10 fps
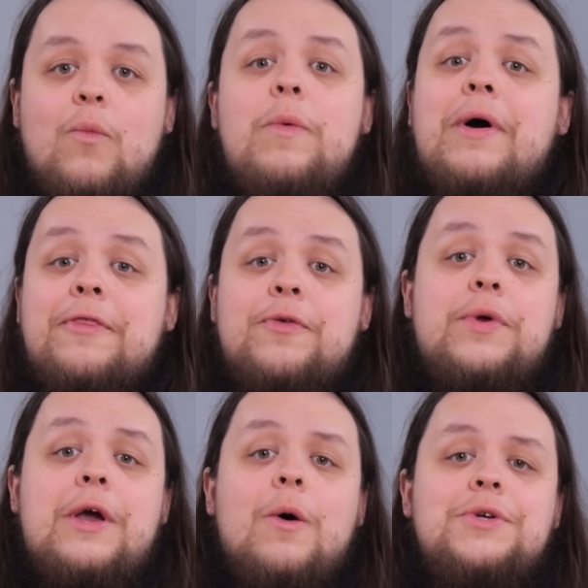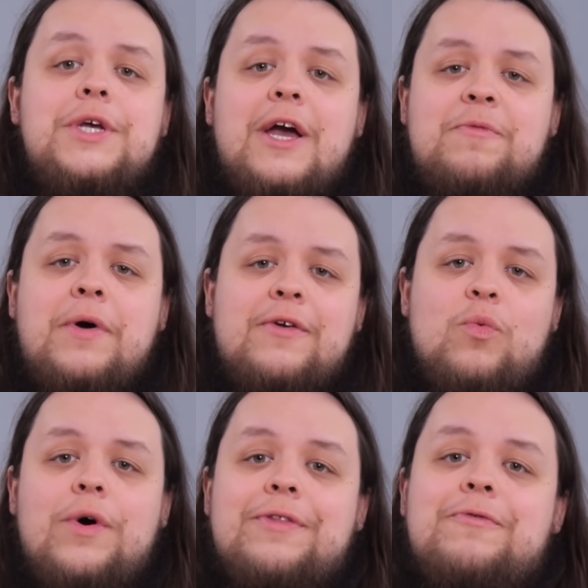We bought 3 OG Xbox
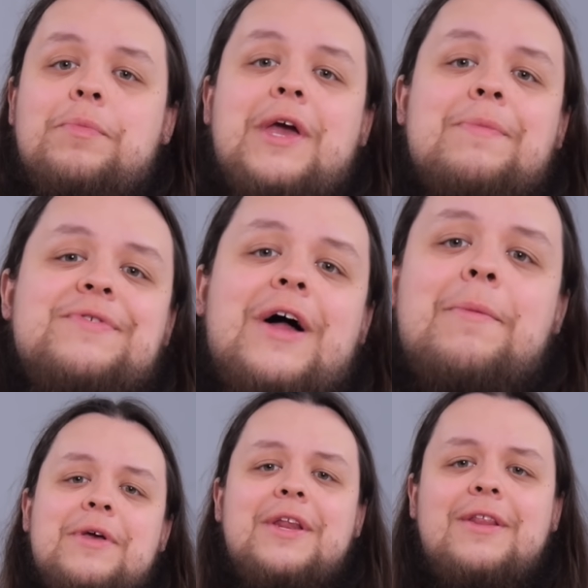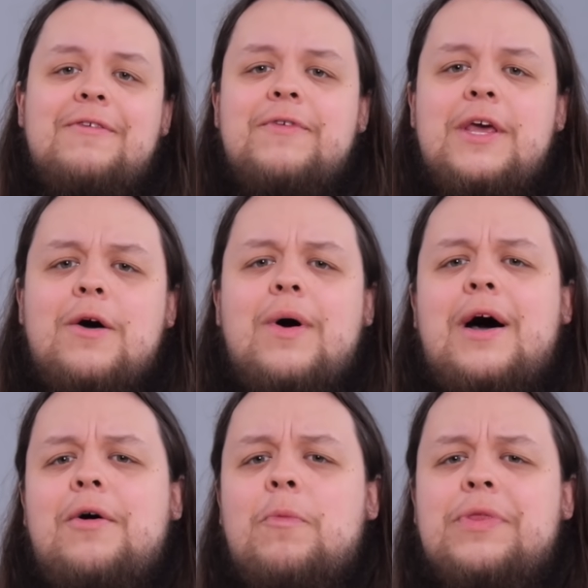Ones from GameStop, and in this video,
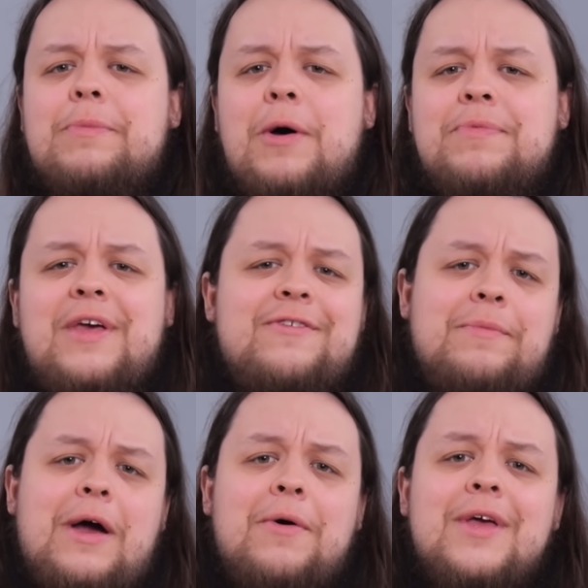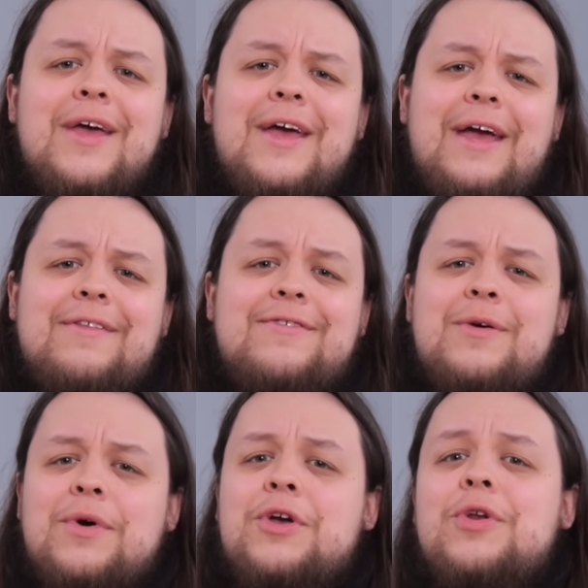I'll open them up, test them out, and see
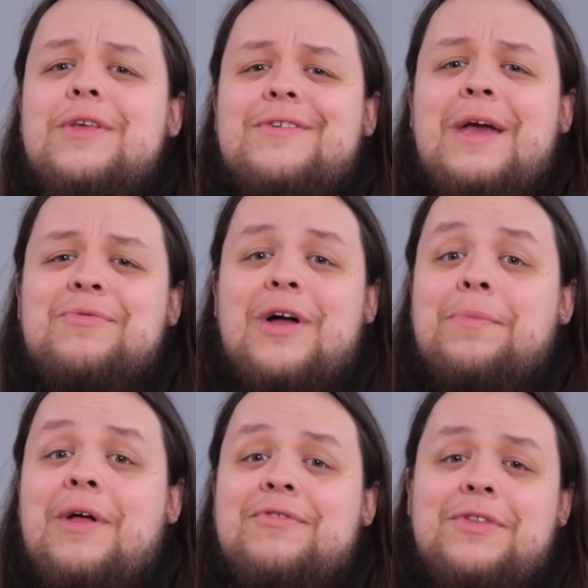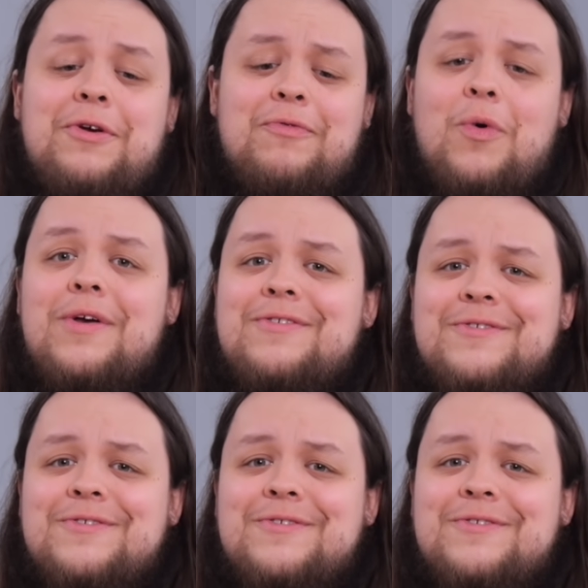what goodies GameStop left in here for us.